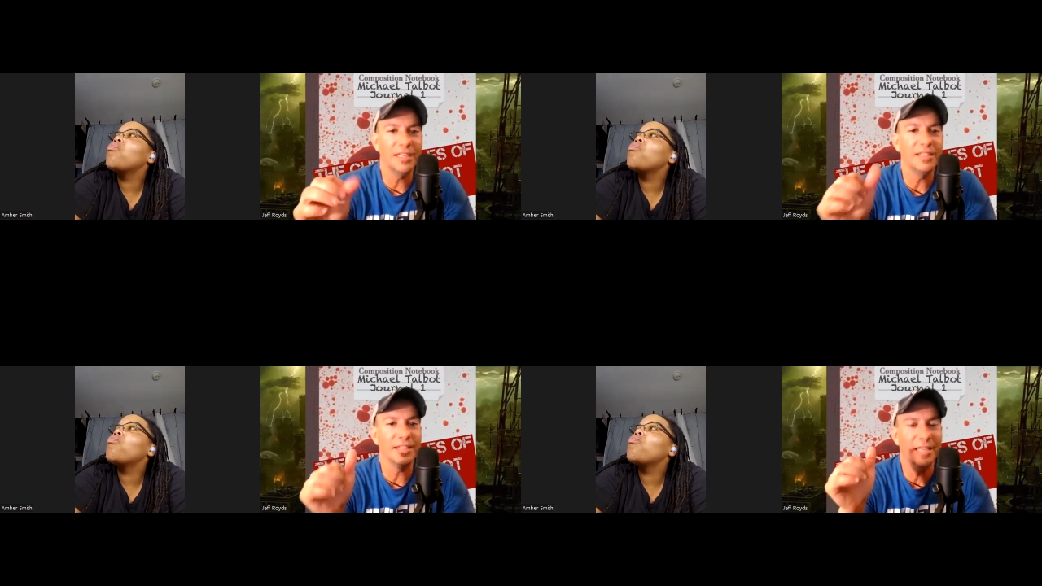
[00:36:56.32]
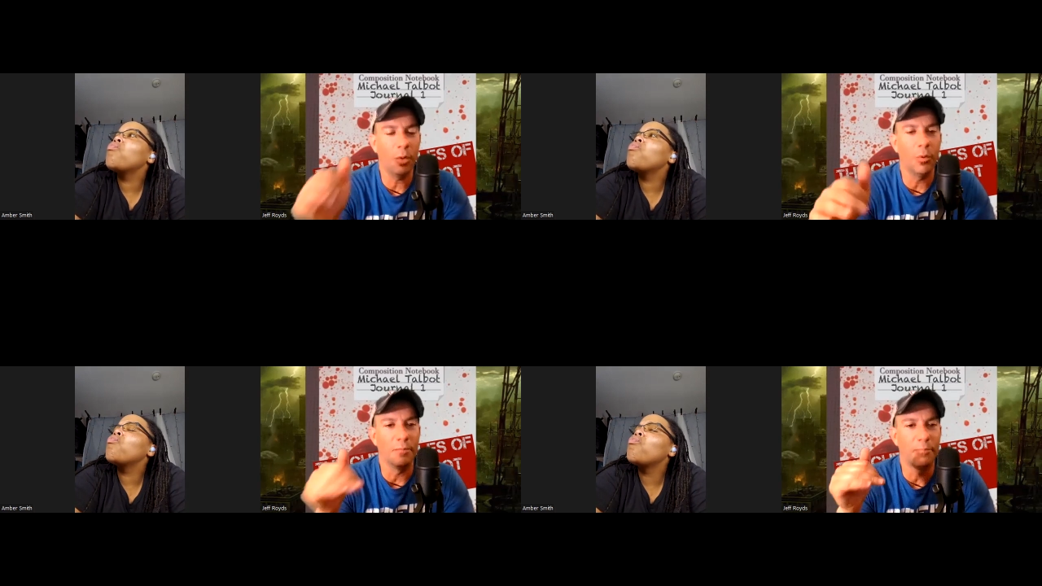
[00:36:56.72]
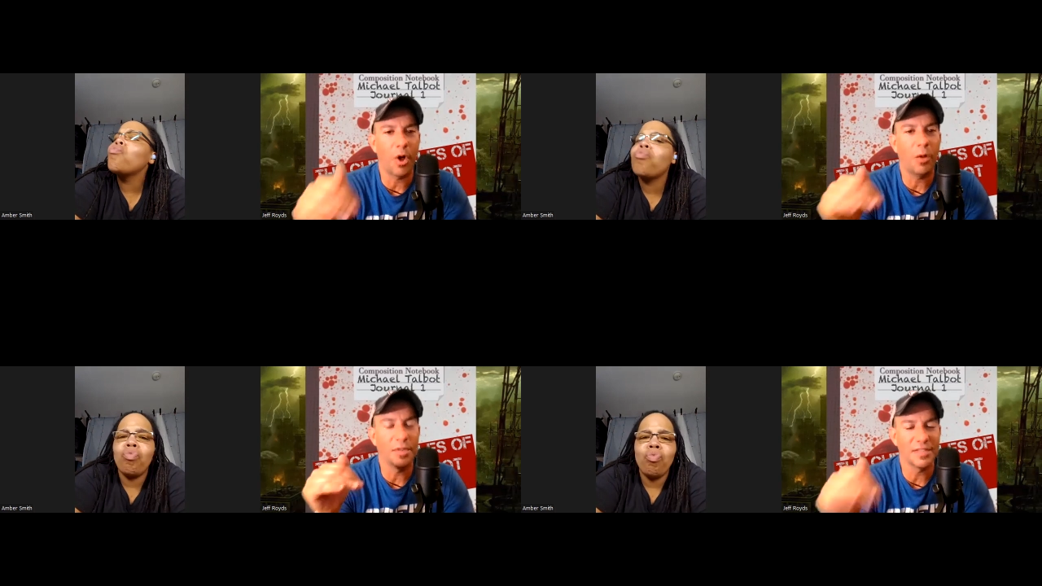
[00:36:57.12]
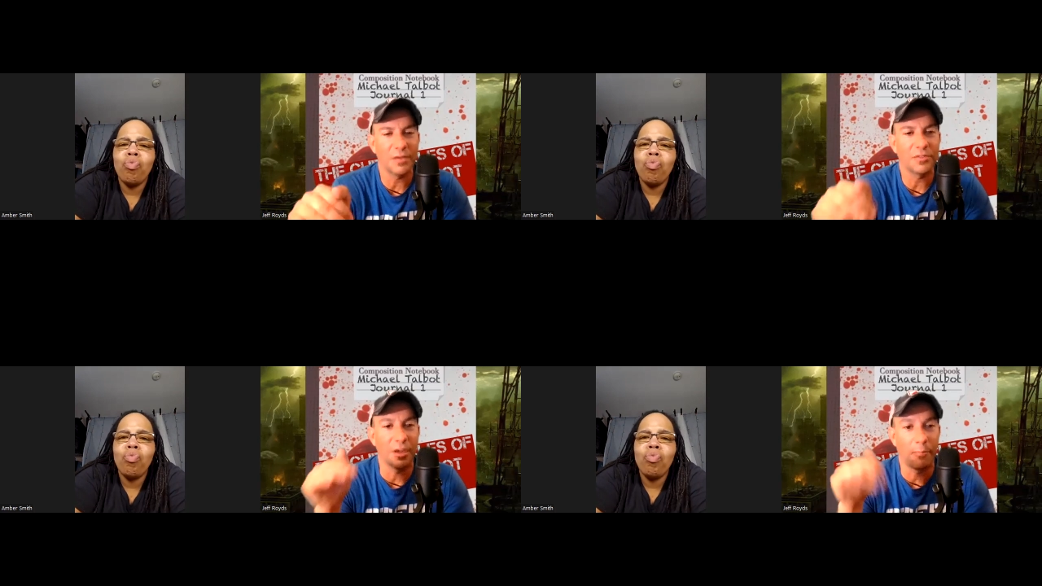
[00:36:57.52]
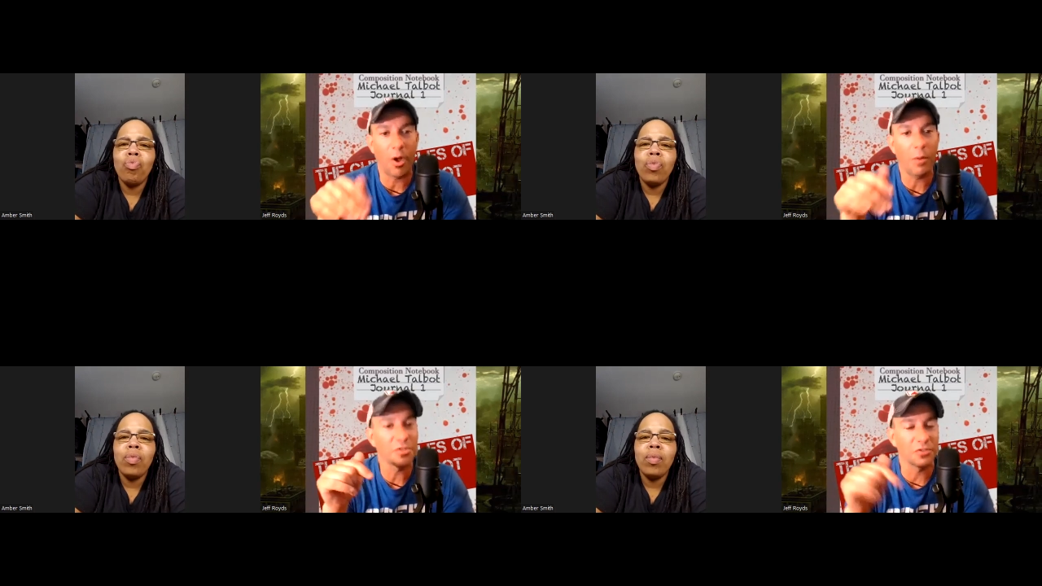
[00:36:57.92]
Speaker 1: Indian Hill, when Paul was out there,
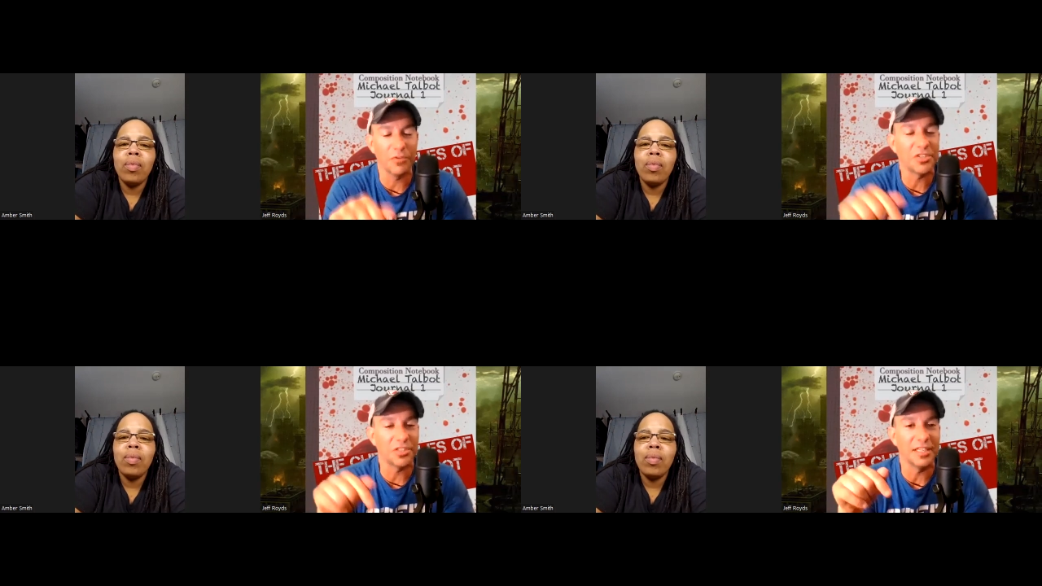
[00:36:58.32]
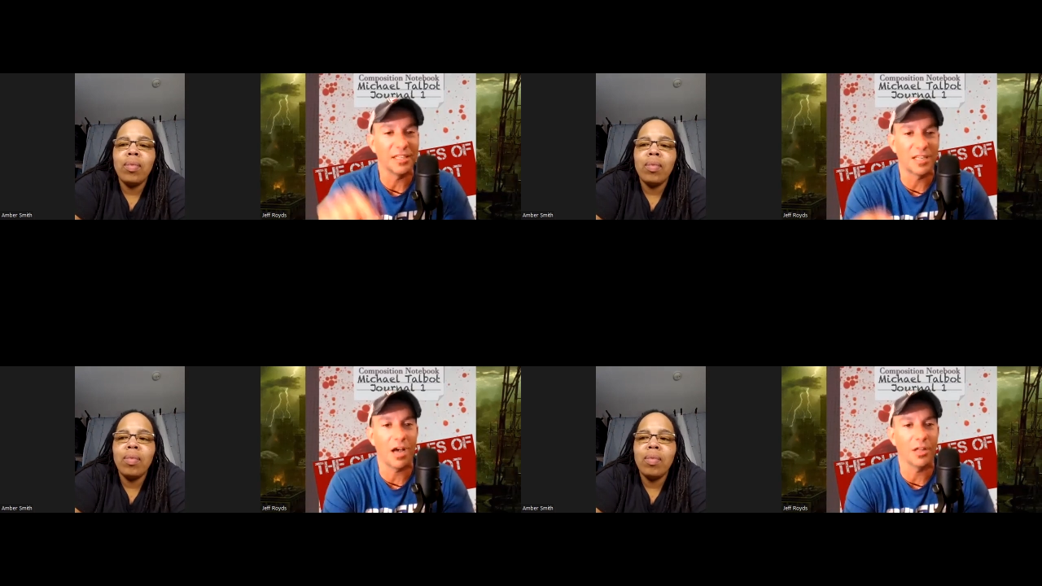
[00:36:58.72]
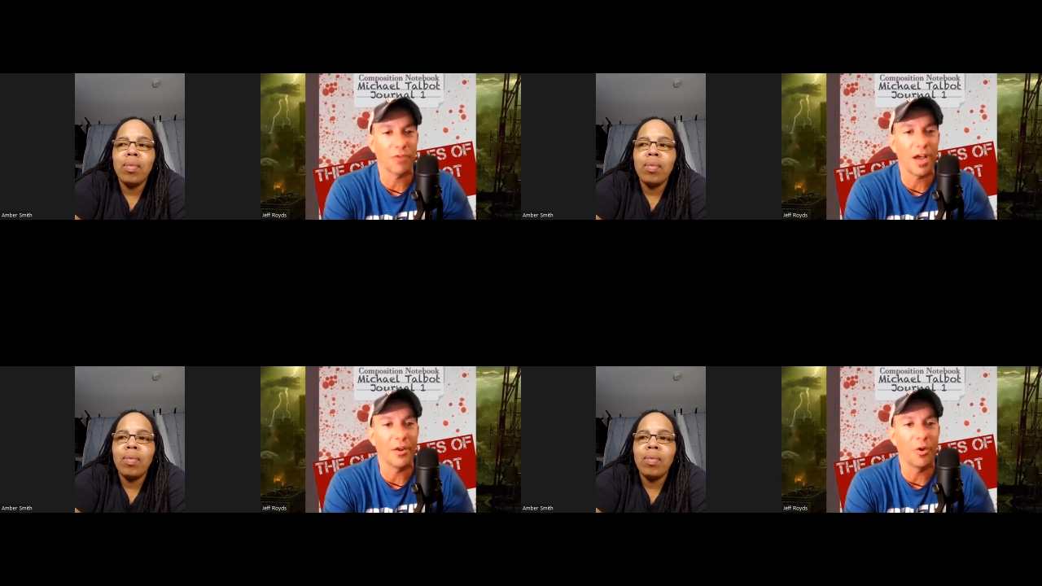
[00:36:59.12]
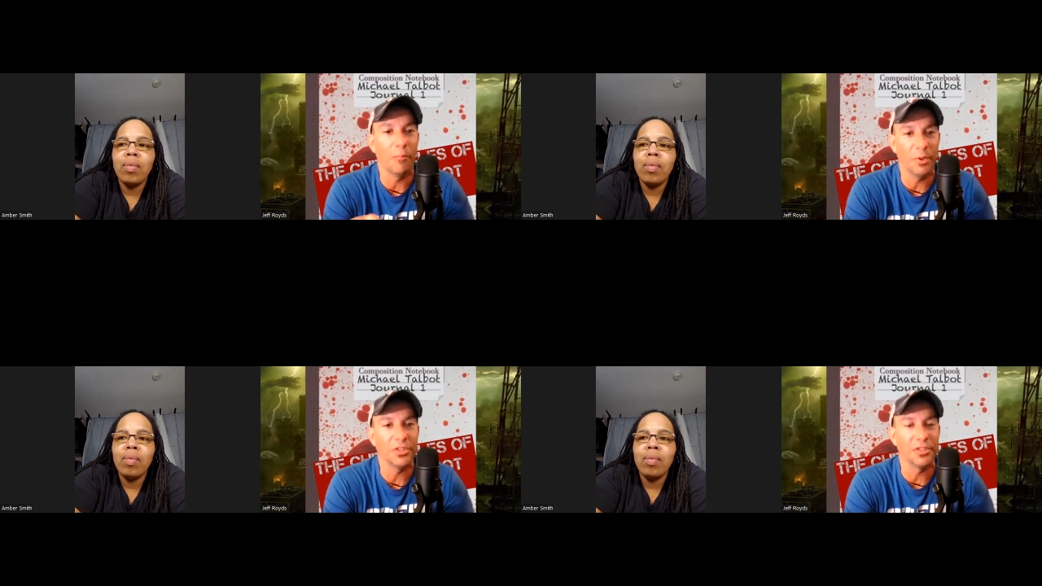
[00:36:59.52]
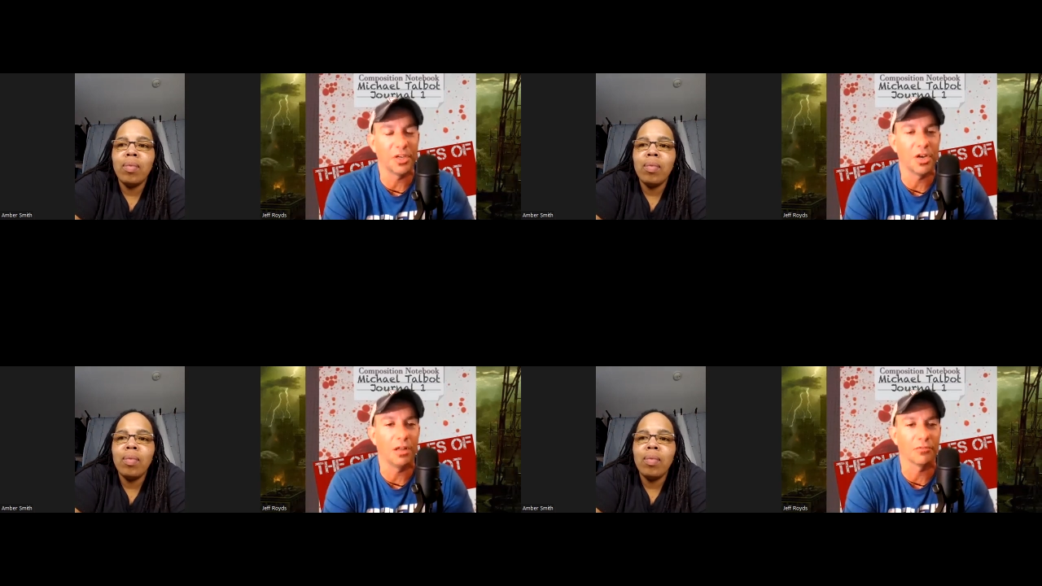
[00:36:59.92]
Paul was originally in Colorado building the
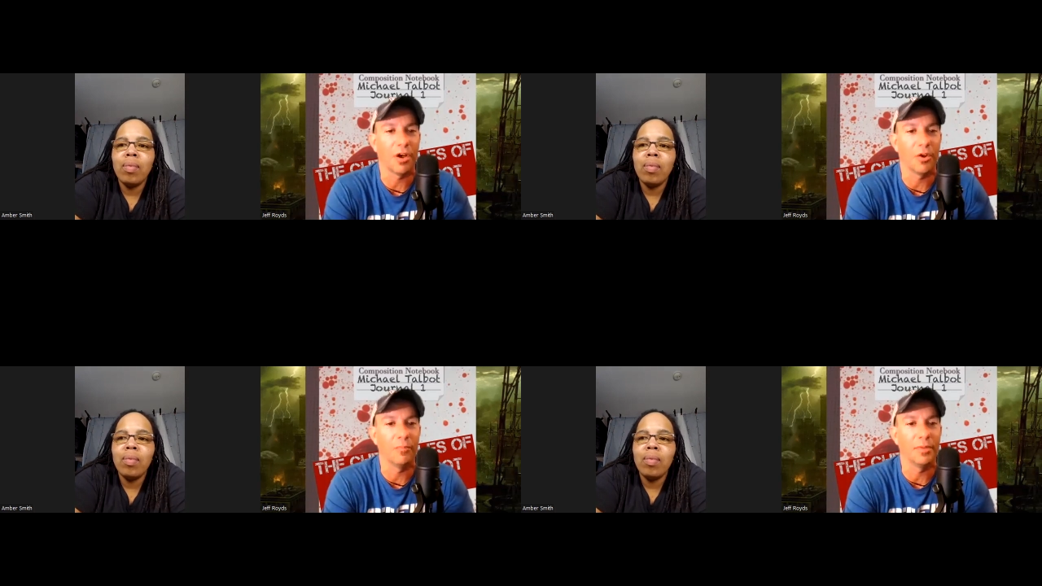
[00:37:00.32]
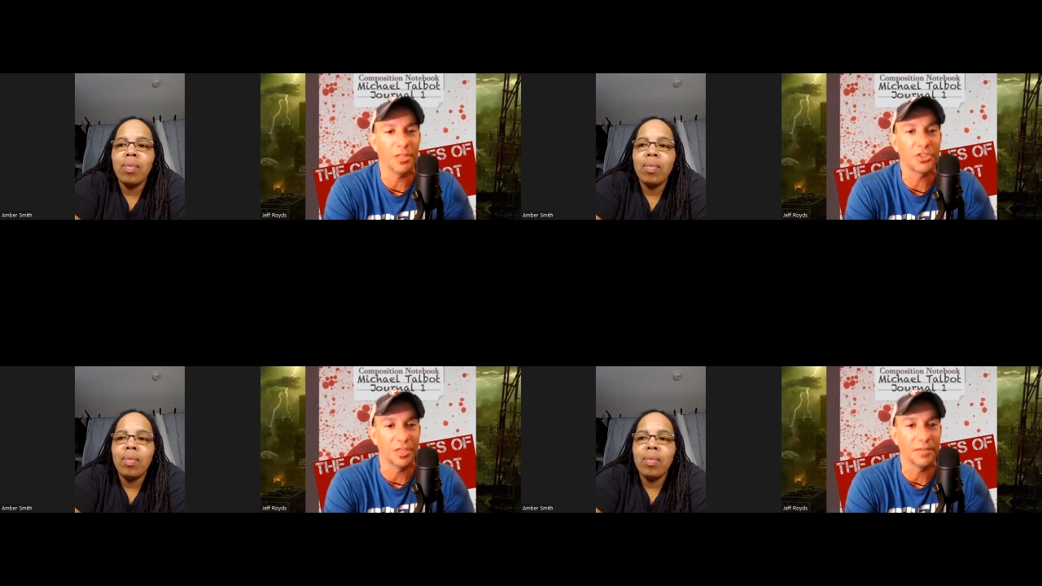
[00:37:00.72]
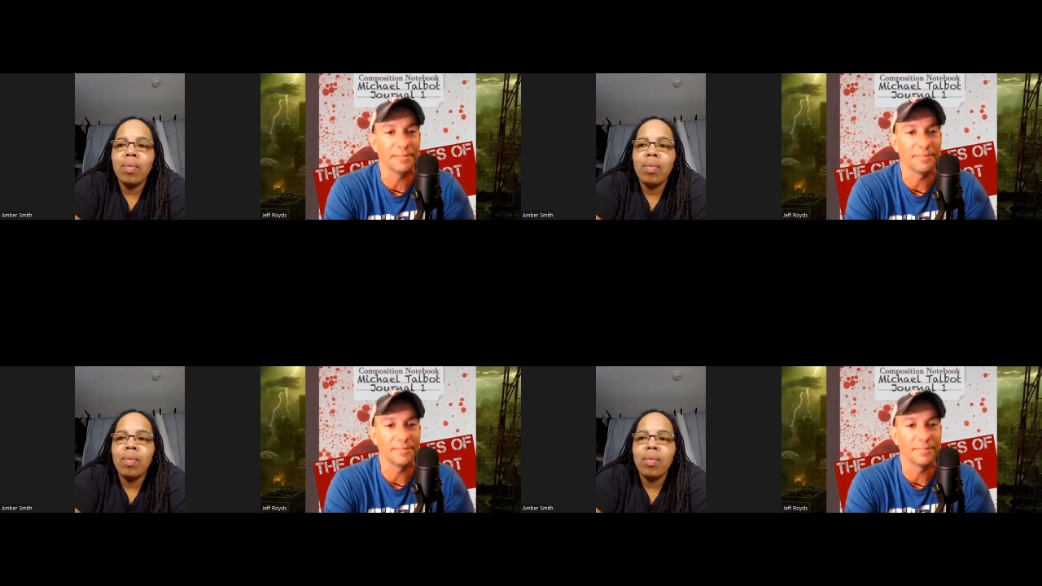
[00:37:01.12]
Colorado militia.